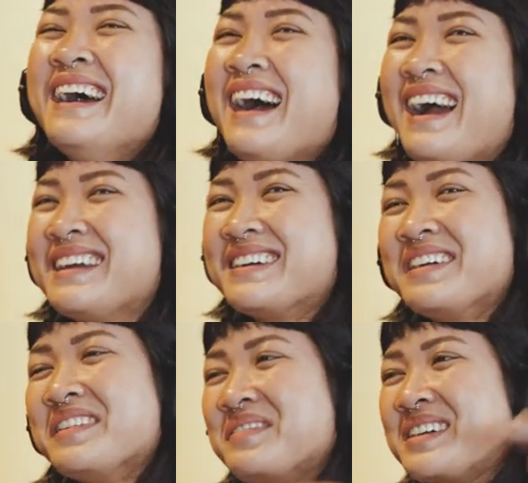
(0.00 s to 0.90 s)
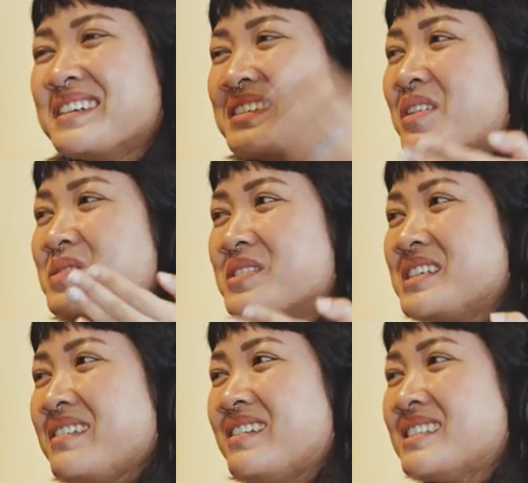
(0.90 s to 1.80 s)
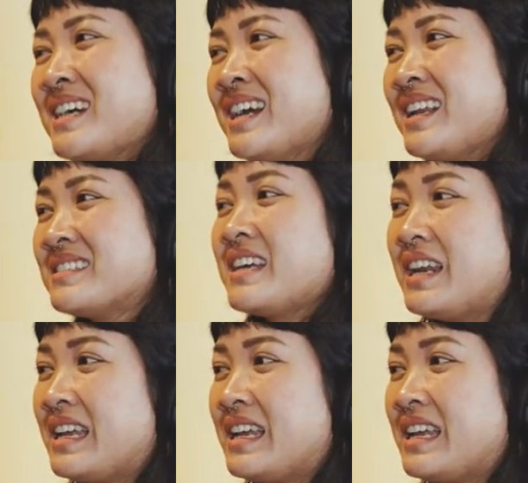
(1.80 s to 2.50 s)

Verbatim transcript: I because I was watching it with Zahir last night